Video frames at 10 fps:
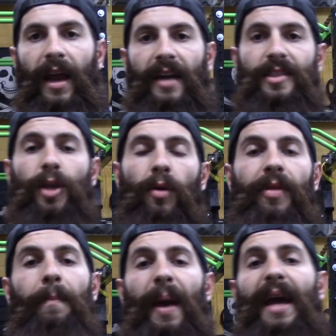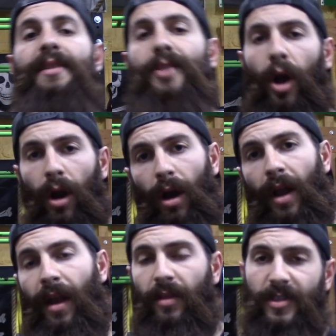Guys, so the bands are
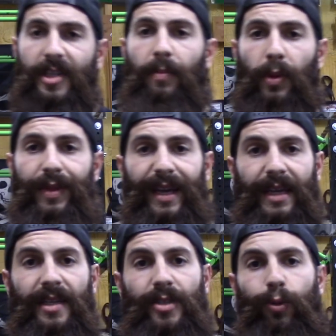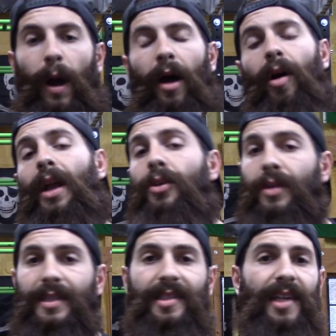another simple thing as well, and you
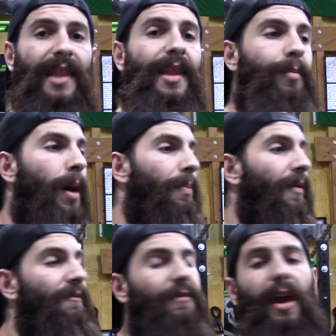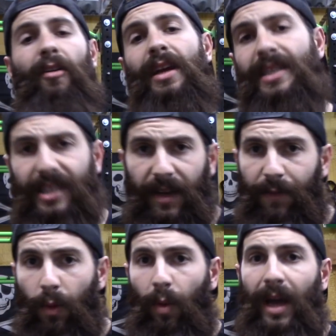can set them up various
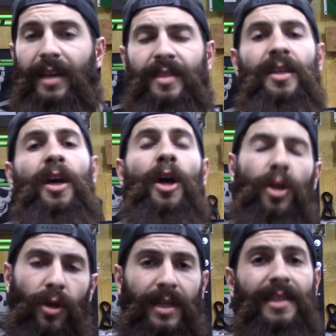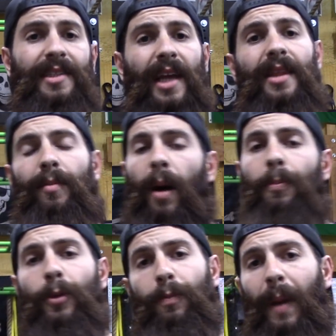different ways. You can set them
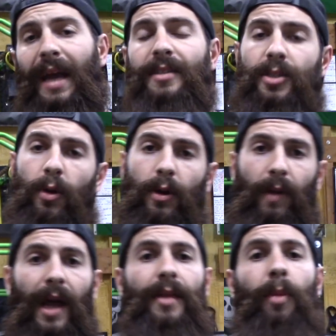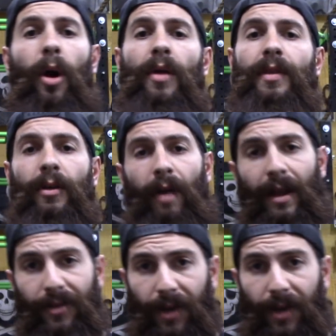up with bands going around the bar, then around